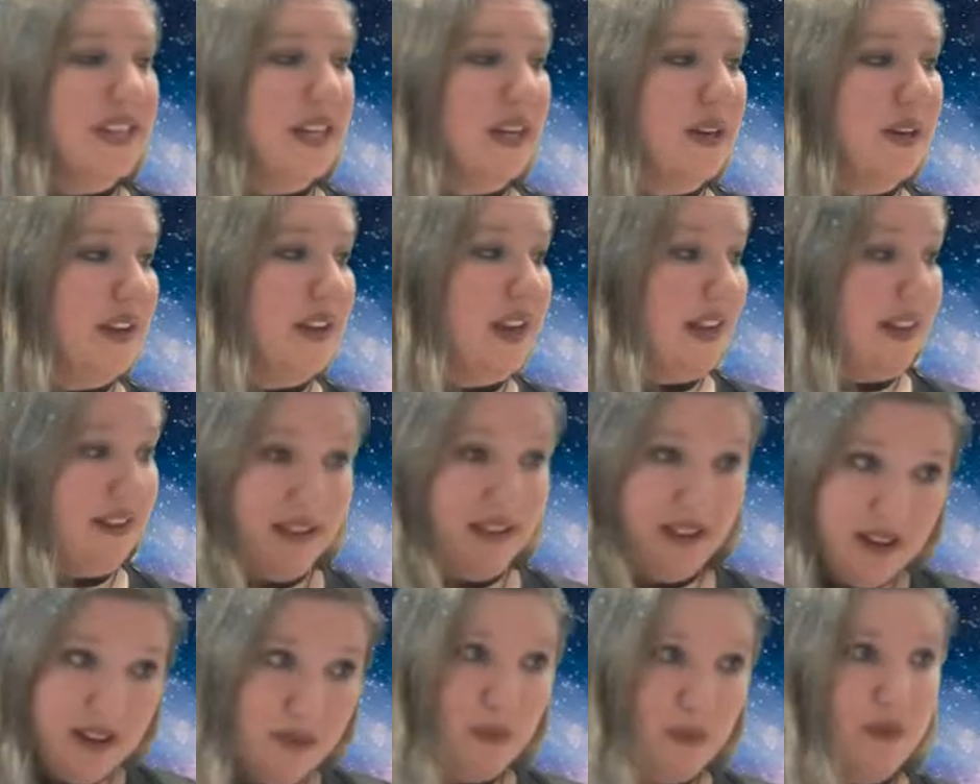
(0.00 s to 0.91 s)
And
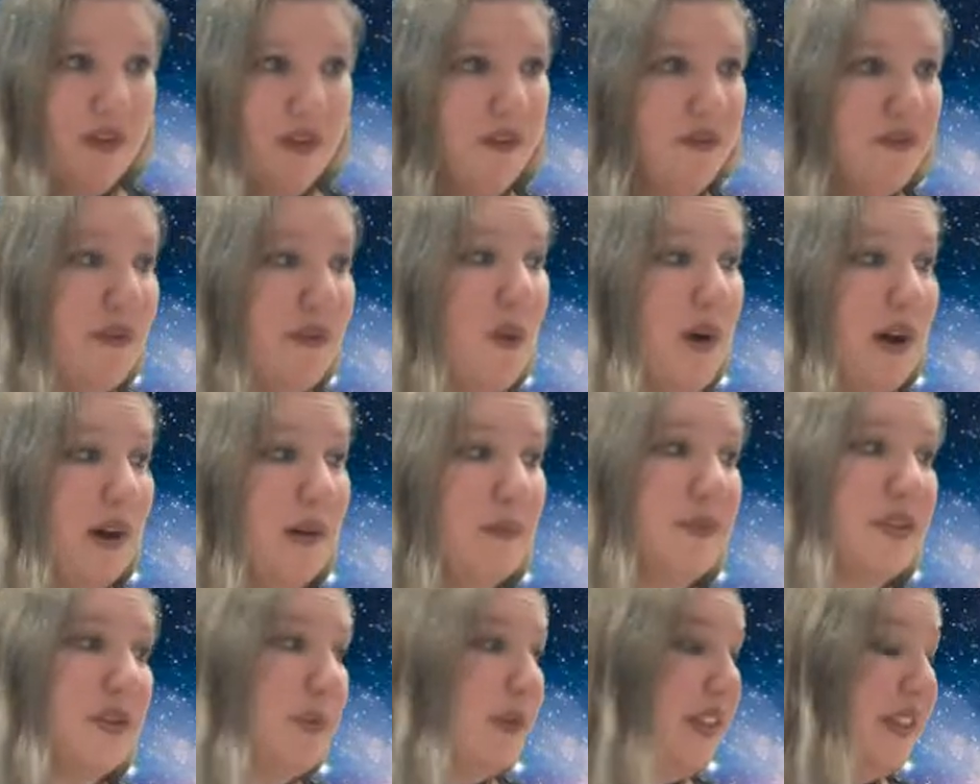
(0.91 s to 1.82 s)

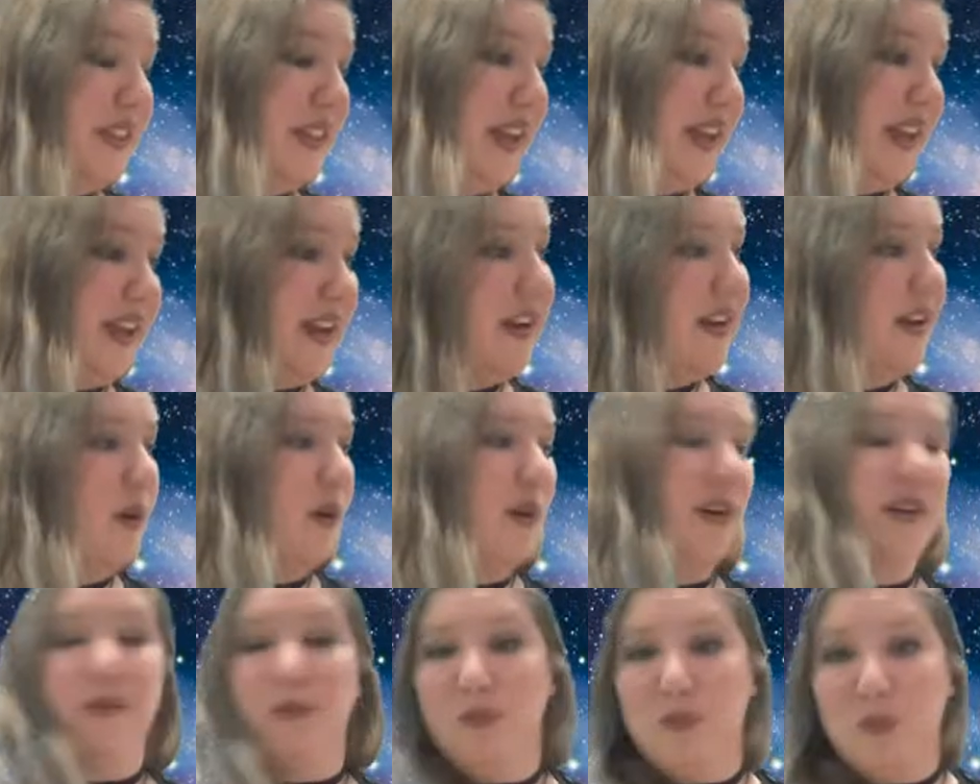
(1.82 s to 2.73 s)
formed, we think,
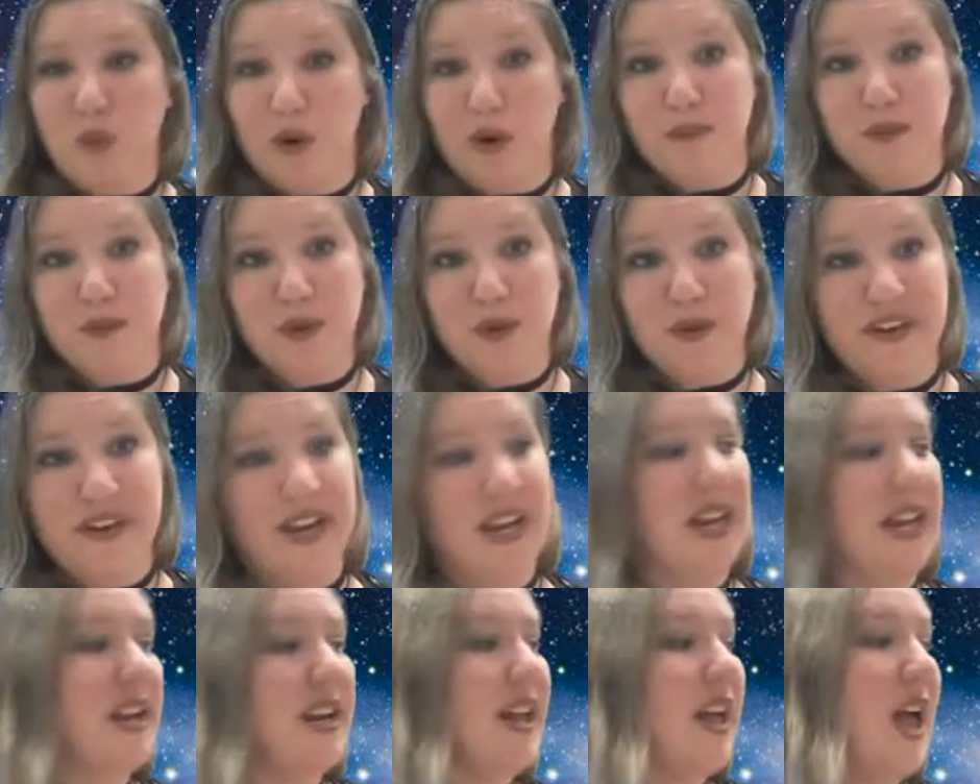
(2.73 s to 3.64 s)
or we're observing
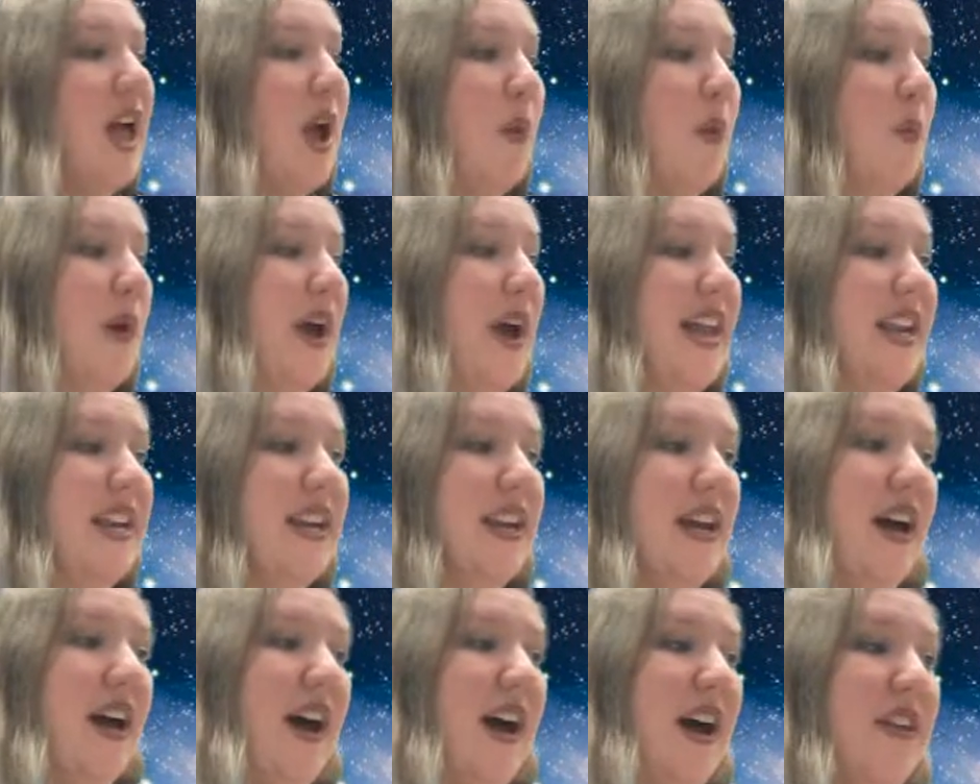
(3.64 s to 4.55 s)
it, when
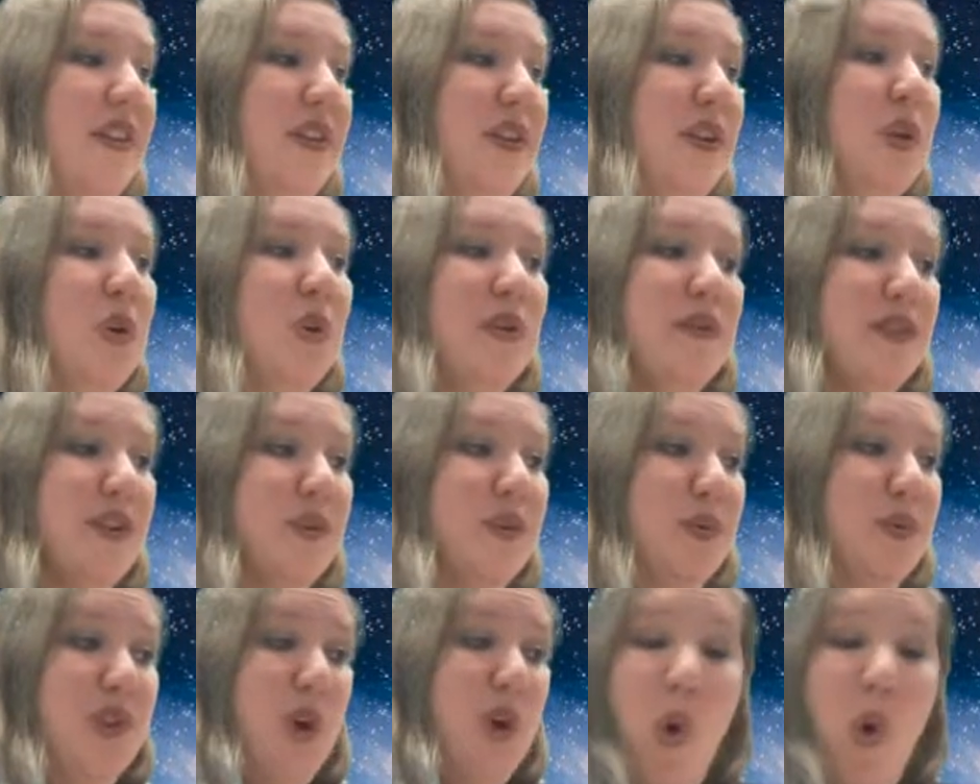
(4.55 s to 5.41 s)
the universe was